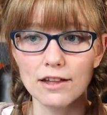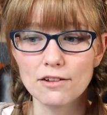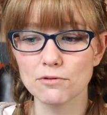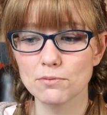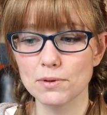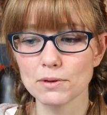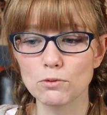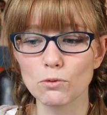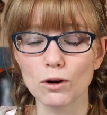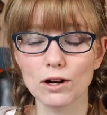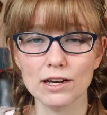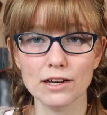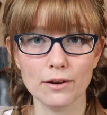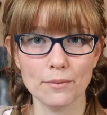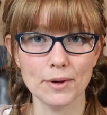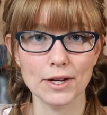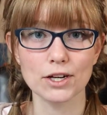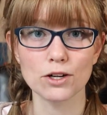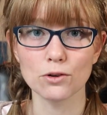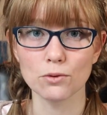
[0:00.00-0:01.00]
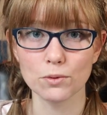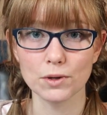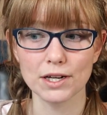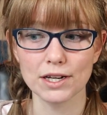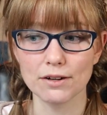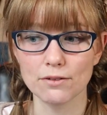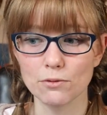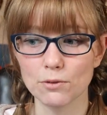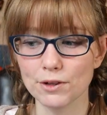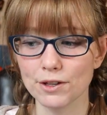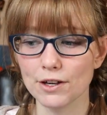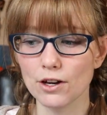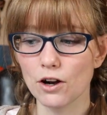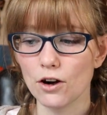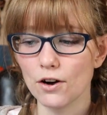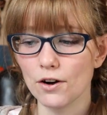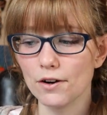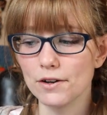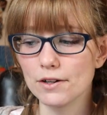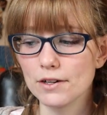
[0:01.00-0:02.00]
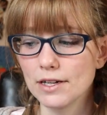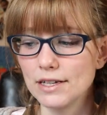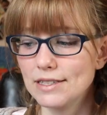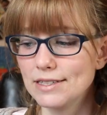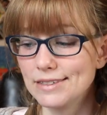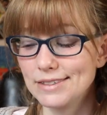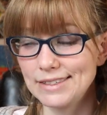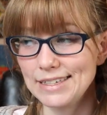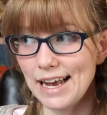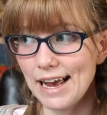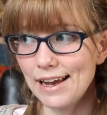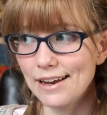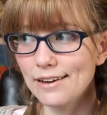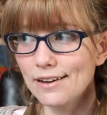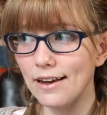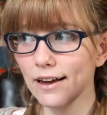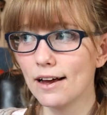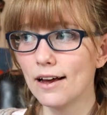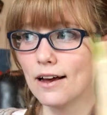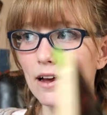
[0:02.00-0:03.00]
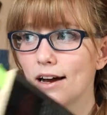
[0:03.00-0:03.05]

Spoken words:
I've been working on my Korean really hard instead.